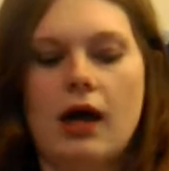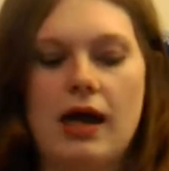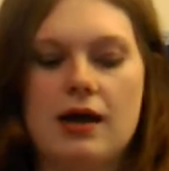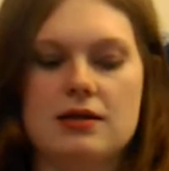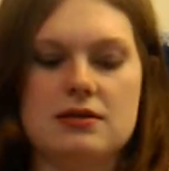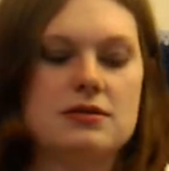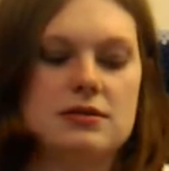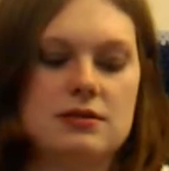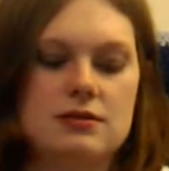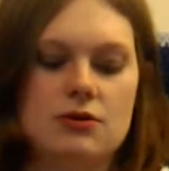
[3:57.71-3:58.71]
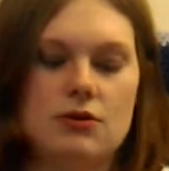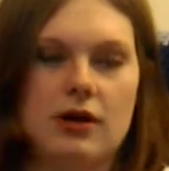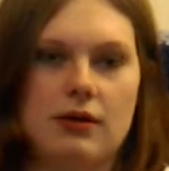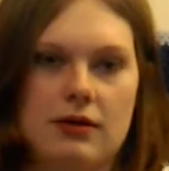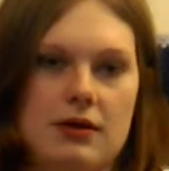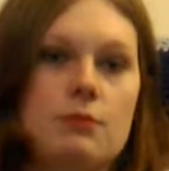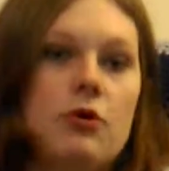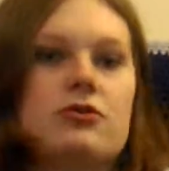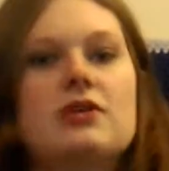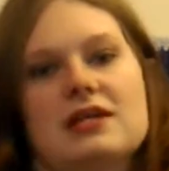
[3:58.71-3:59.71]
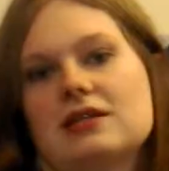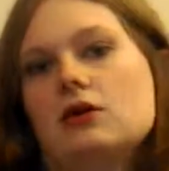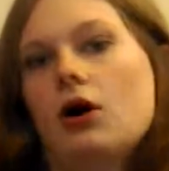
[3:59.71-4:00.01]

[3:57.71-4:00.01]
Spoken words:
And it's, you know, in modern day it's a